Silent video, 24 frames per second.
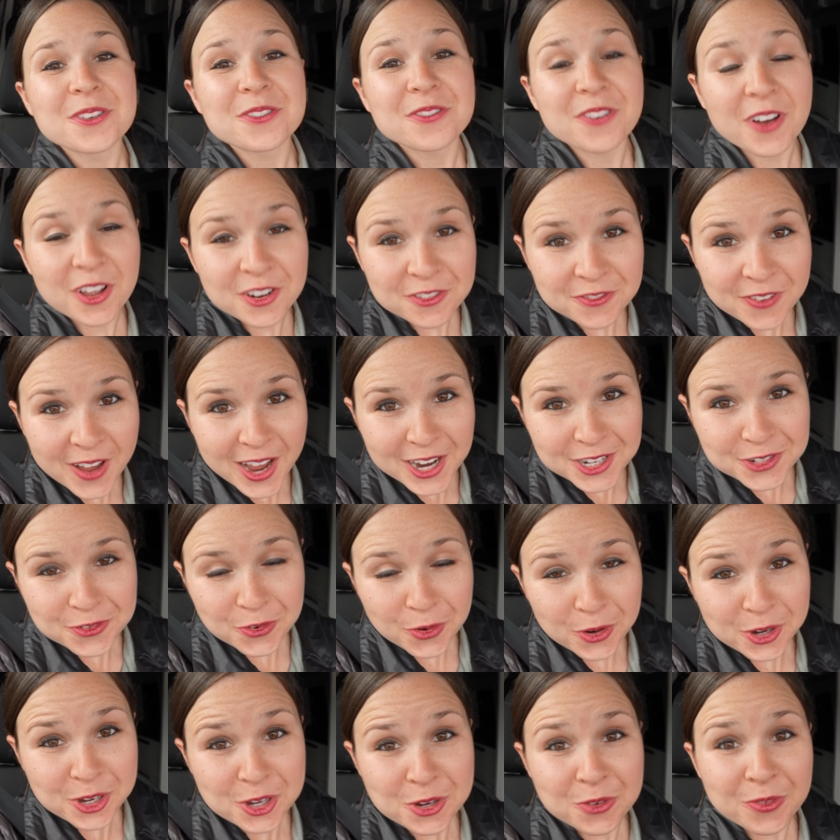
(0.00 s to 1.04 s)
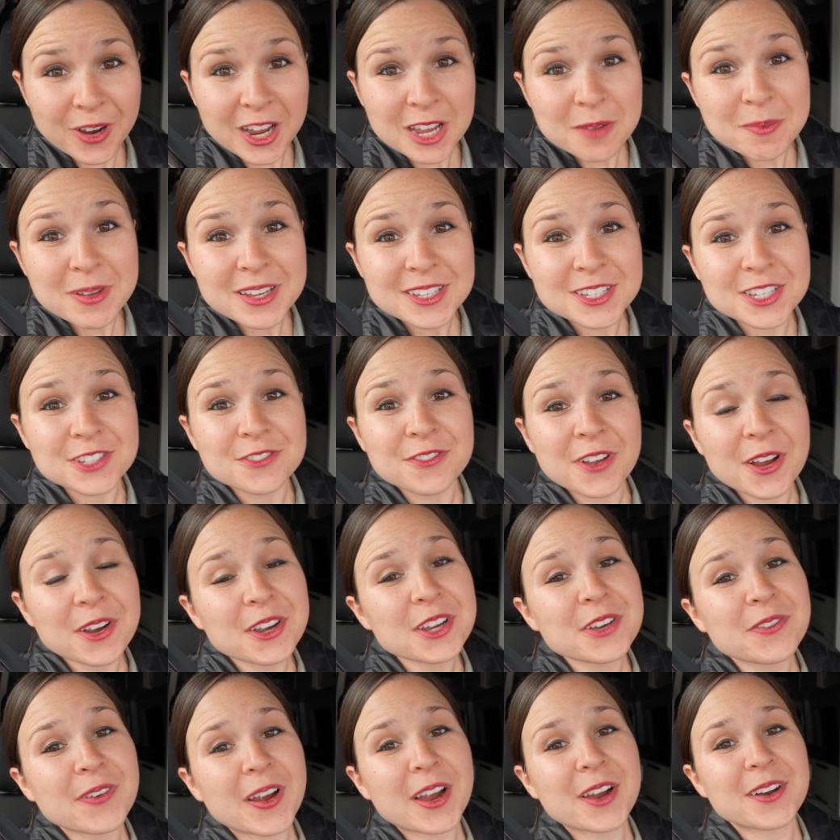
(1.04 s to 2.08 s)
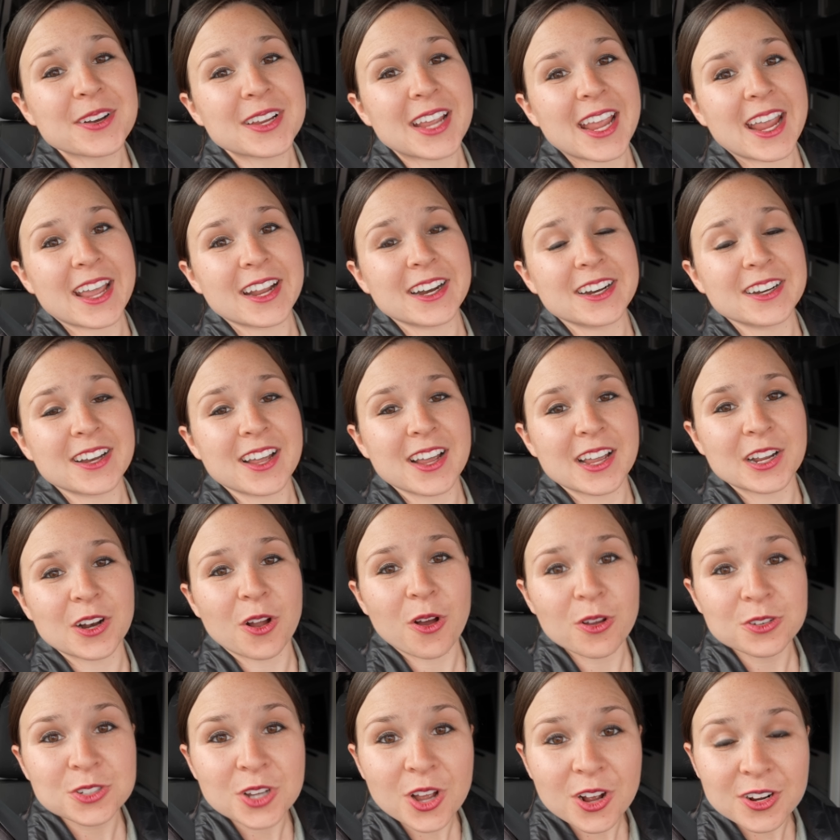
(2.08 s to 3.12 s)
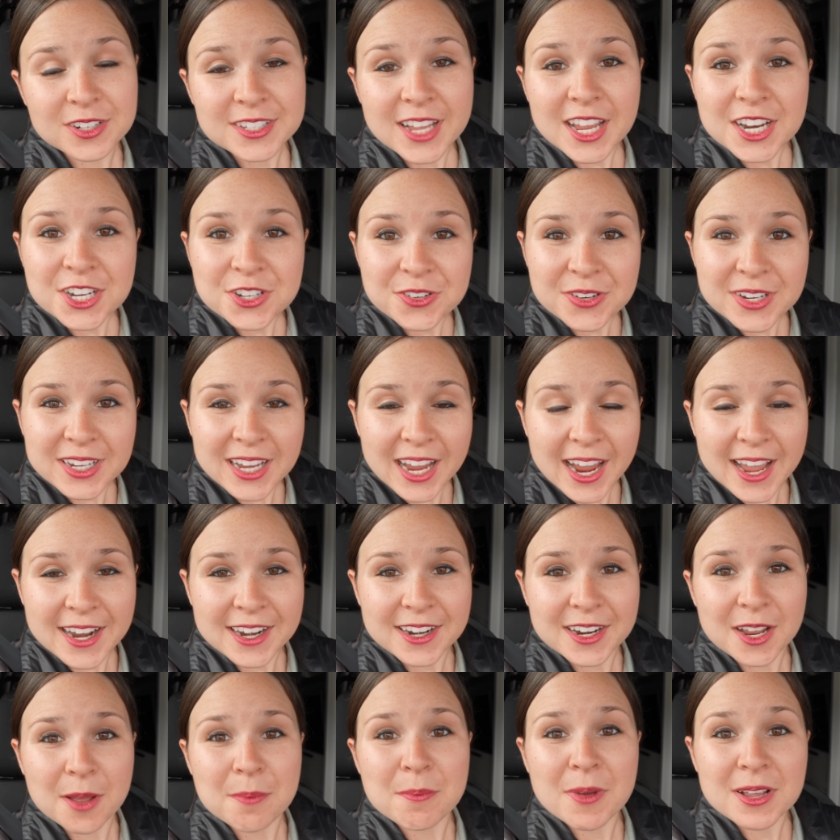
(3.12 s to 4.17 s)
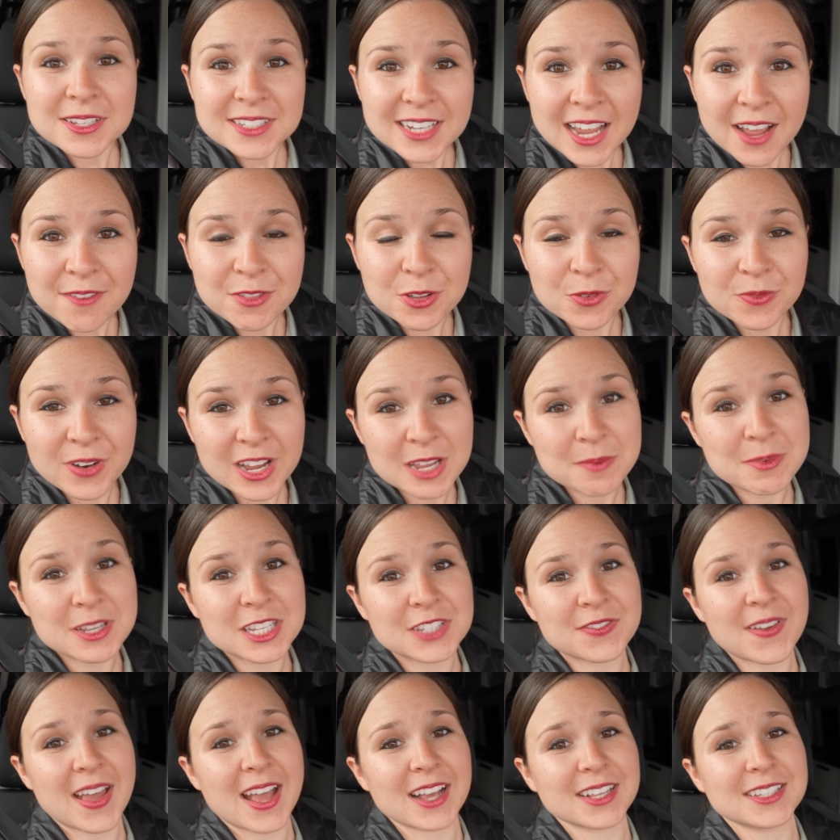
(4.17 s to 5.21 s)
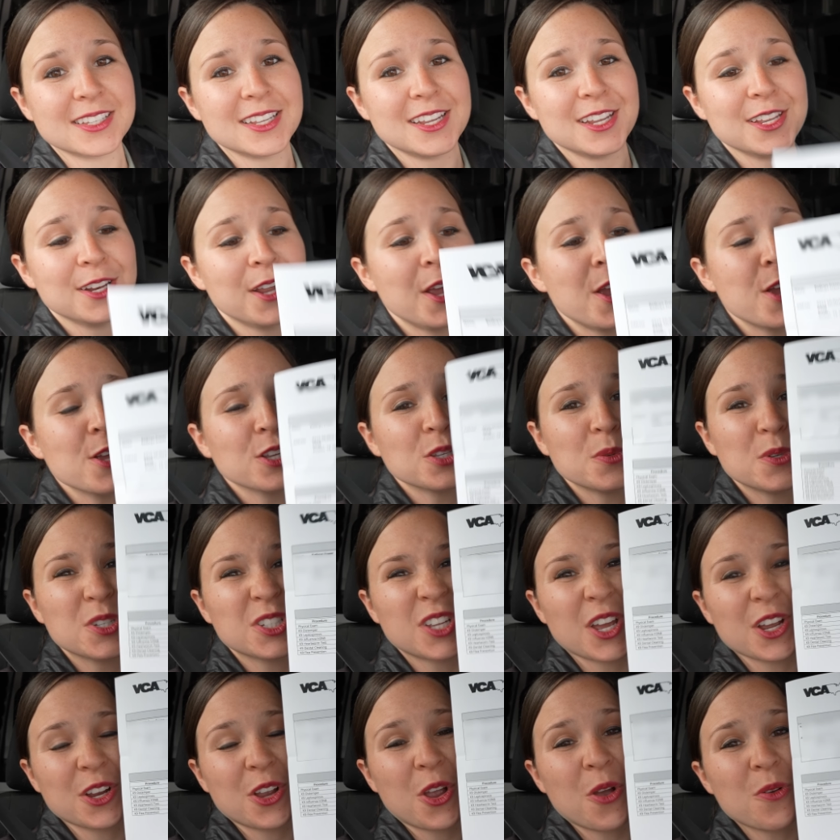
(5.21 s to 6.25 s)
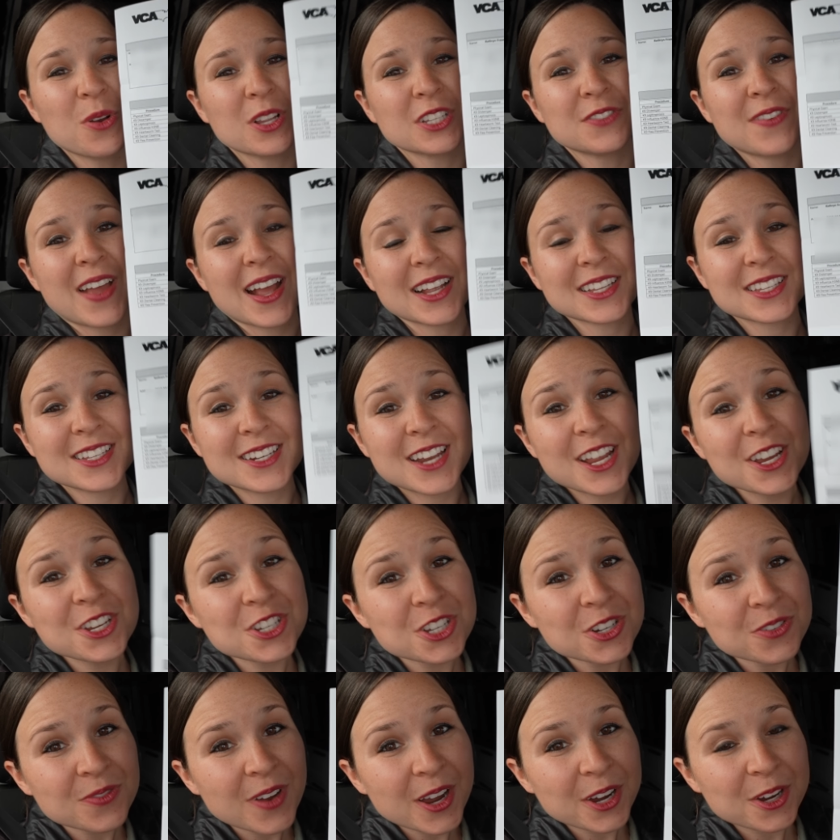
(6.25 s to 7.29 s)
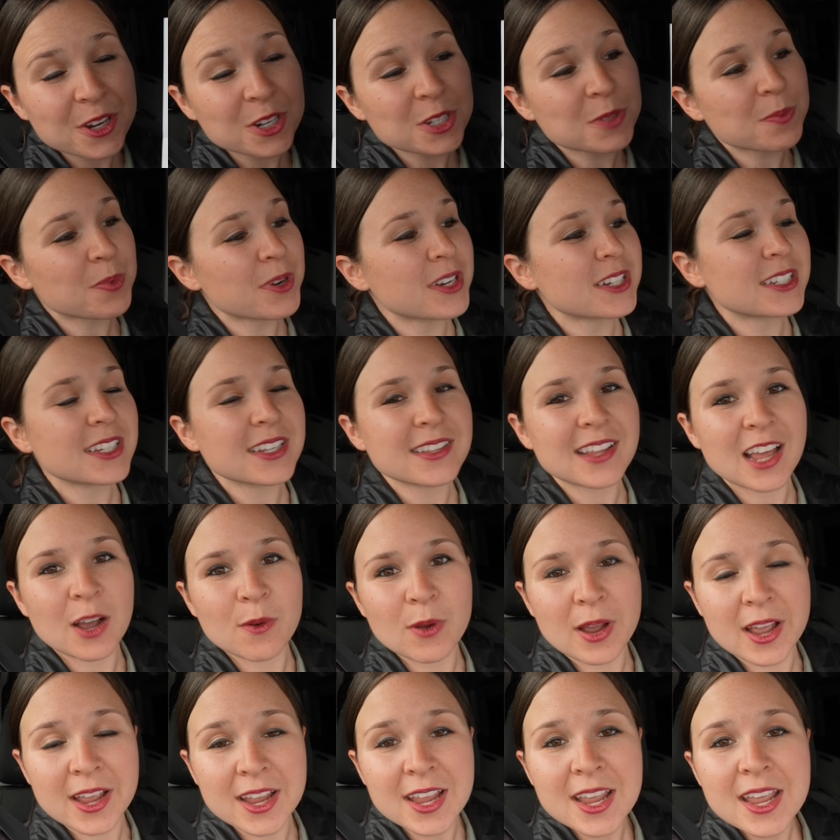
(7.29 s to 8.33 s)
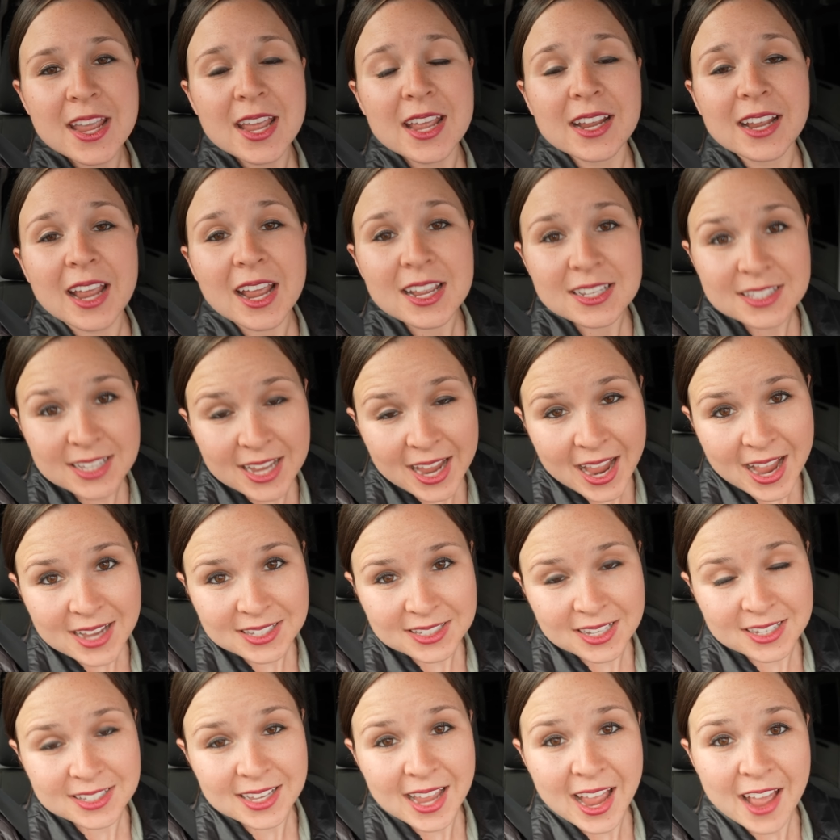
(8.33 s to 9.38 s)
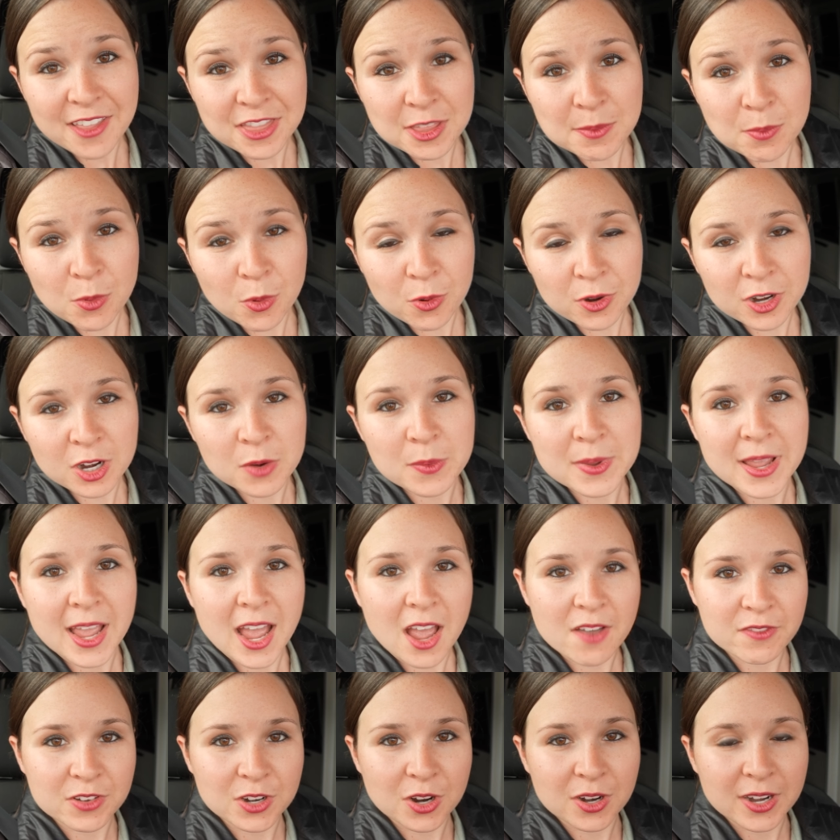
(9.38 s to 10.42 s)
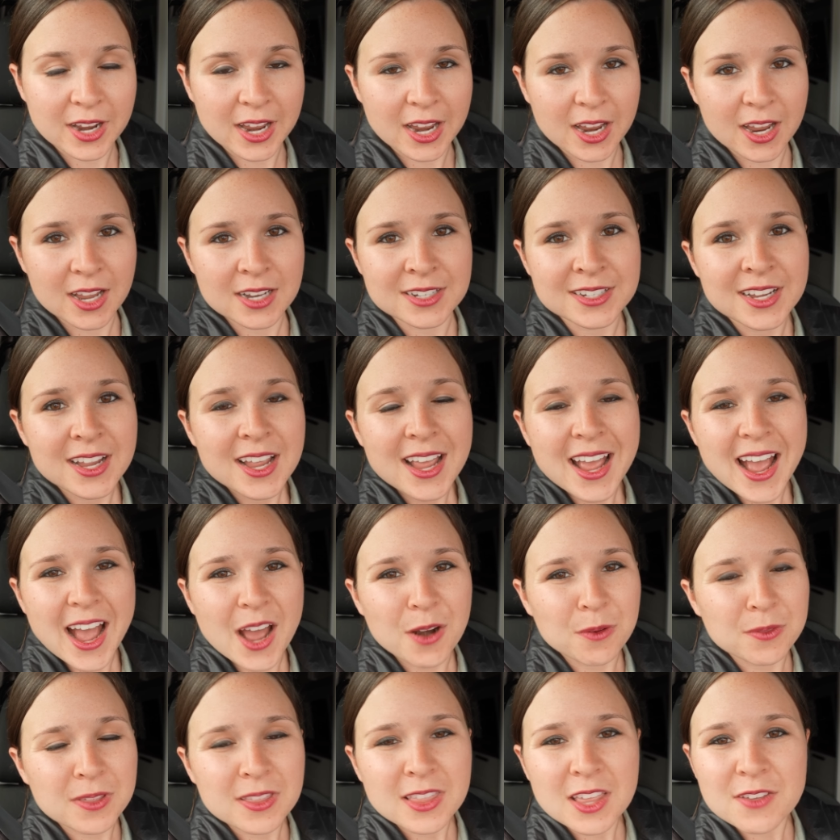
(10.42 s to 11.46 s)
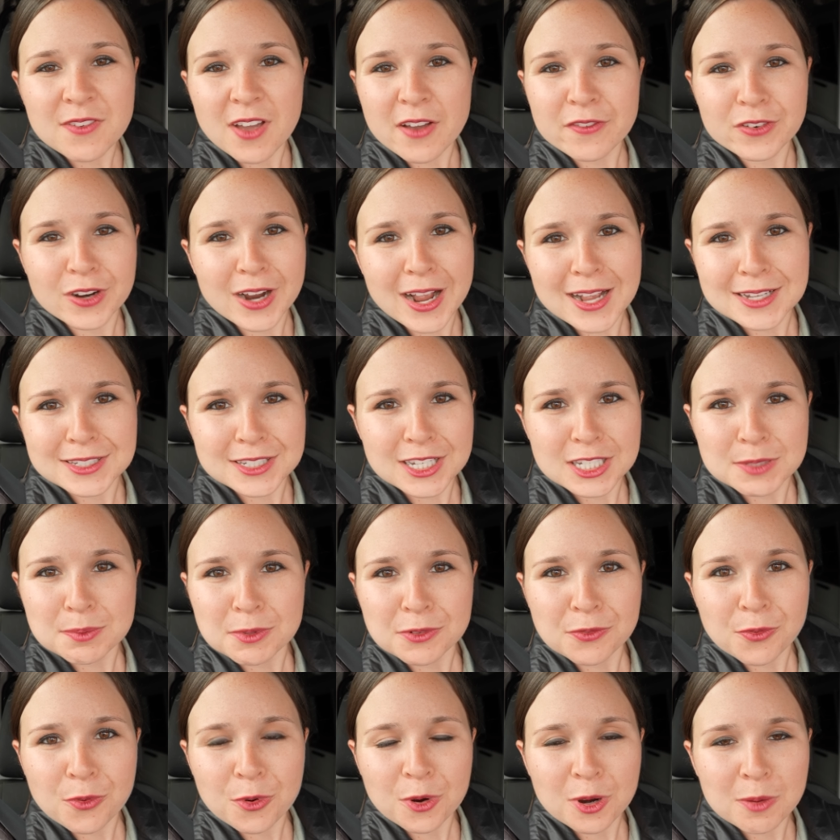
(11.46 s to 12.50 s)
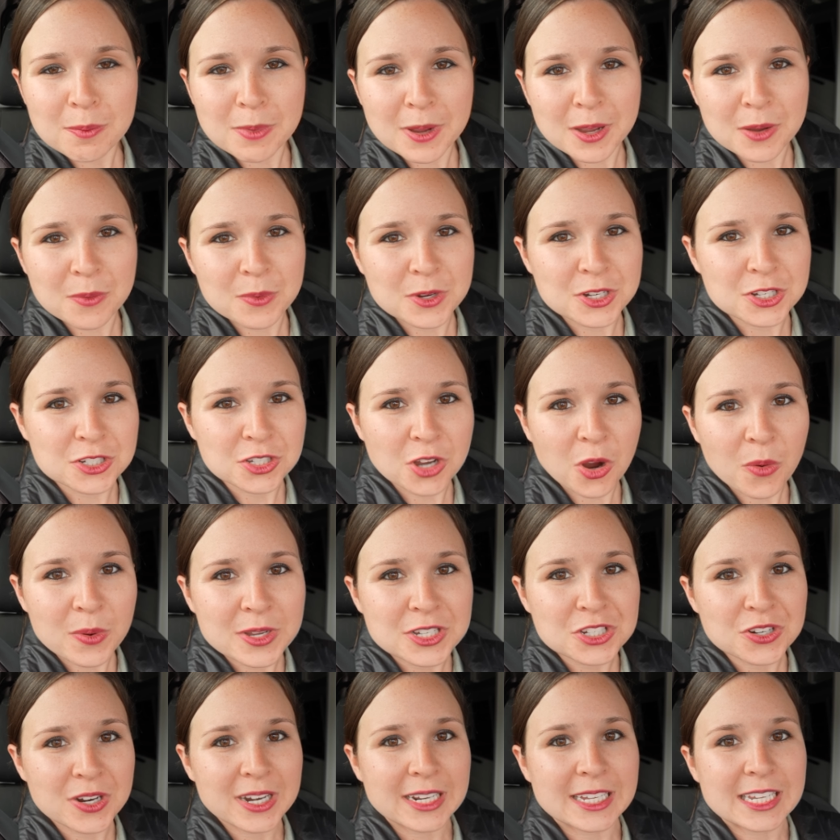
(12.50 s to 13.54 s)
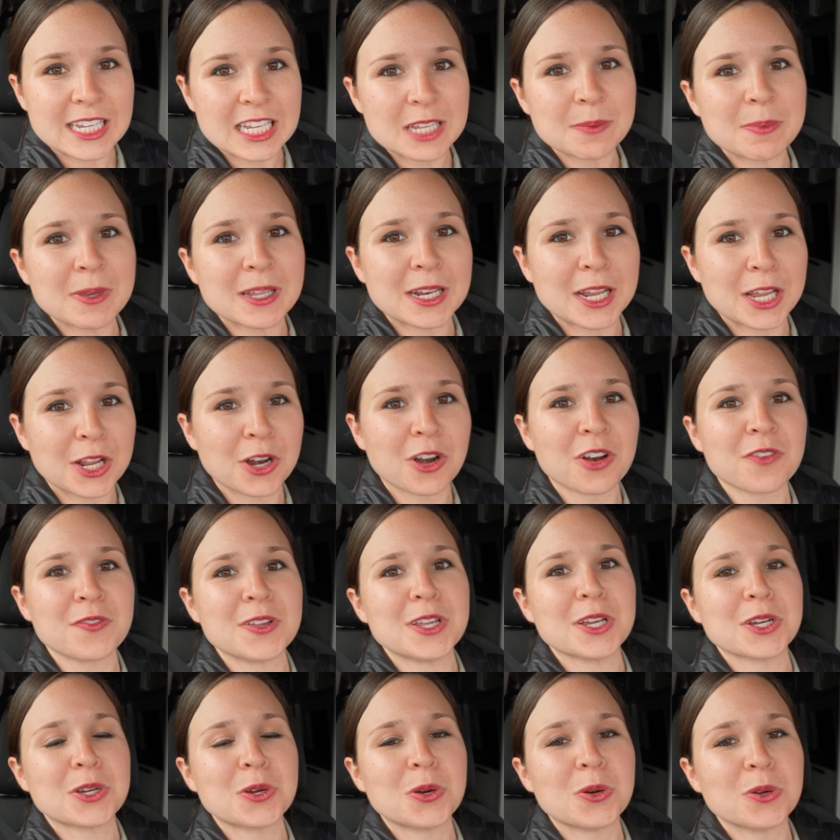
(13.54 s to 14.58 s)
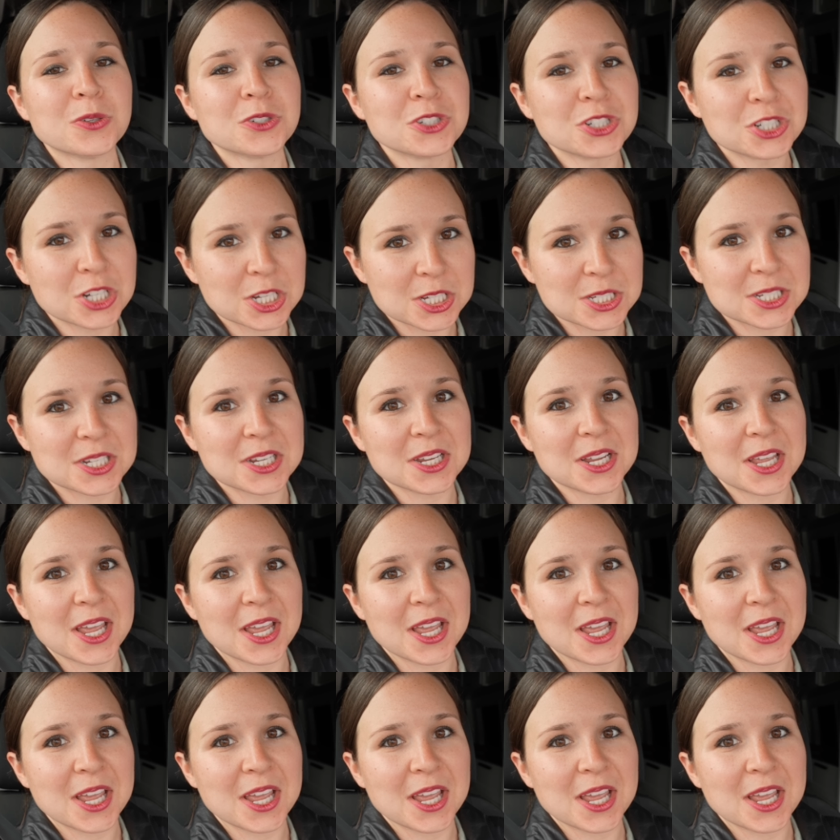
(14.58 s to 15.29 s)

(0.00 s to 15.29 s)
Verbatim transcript: Fun fact for you, rabies is very rare in Canada, and all dogs entering Canada must have the rabies vaccine. So we just got Kona's vaccination records printed, that way in case they ask us at the border, we have it on hand. I don't think they've ever asked us before, but we just always try to keep it in our vehicle just in